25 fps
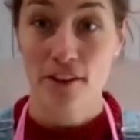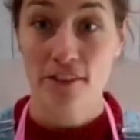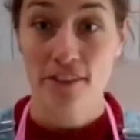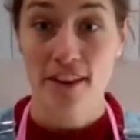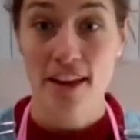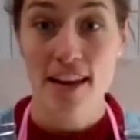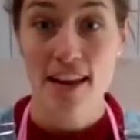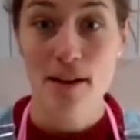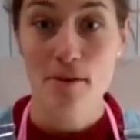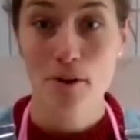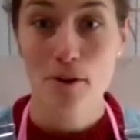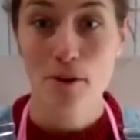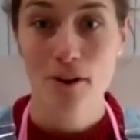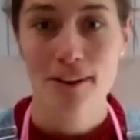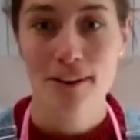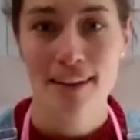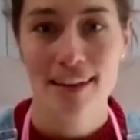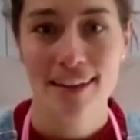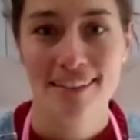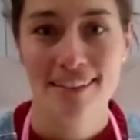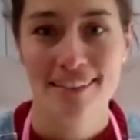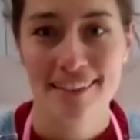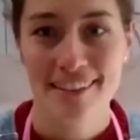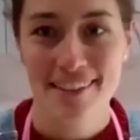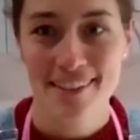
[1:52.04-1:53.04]
Does anyone
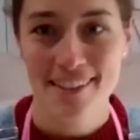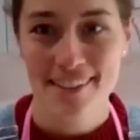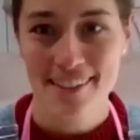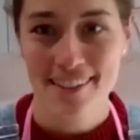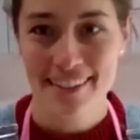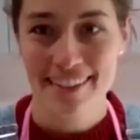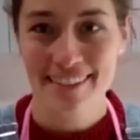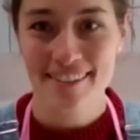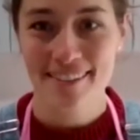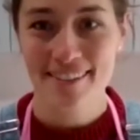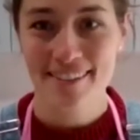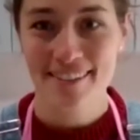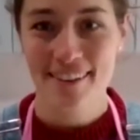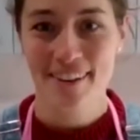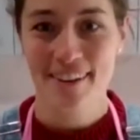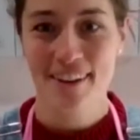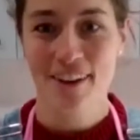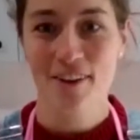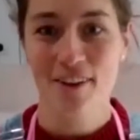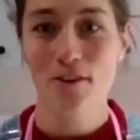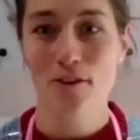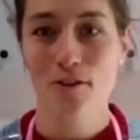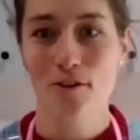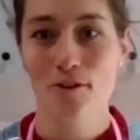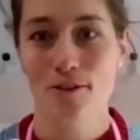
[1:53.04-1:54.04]
in this little
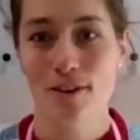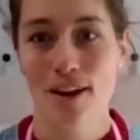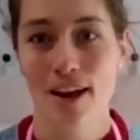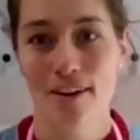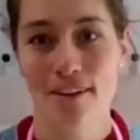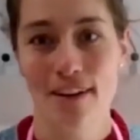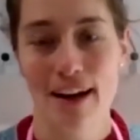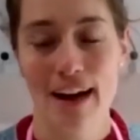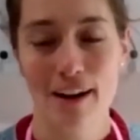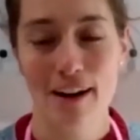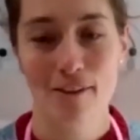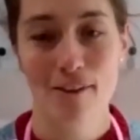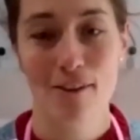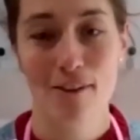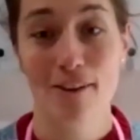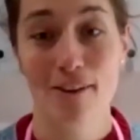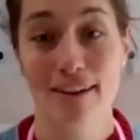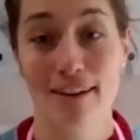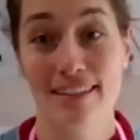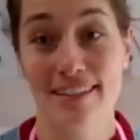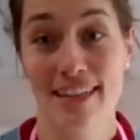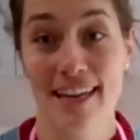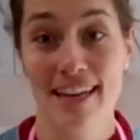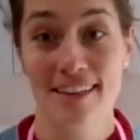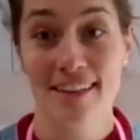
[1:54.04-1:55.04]
call know how long
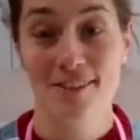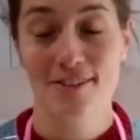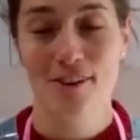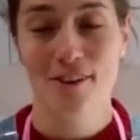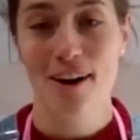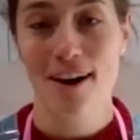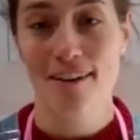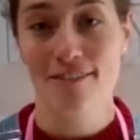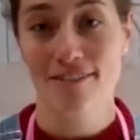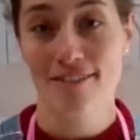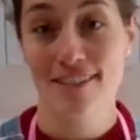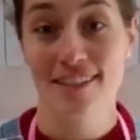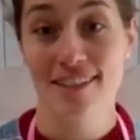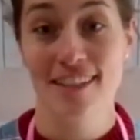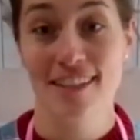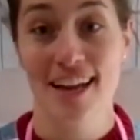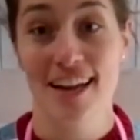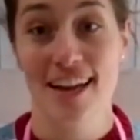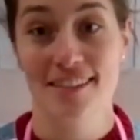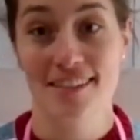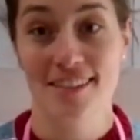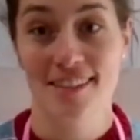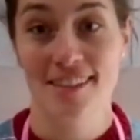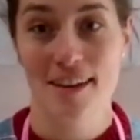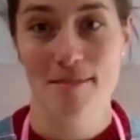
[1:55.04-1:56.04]
it takes your oven to
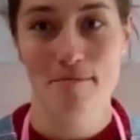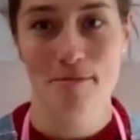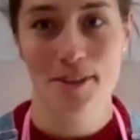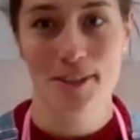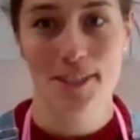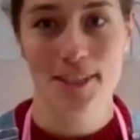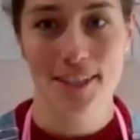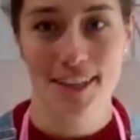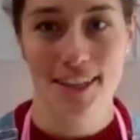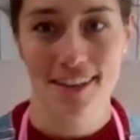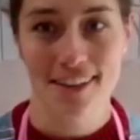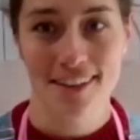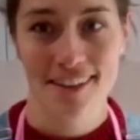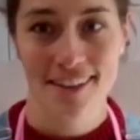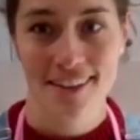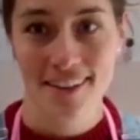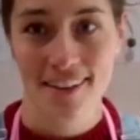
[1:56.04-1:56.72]
get to temperature?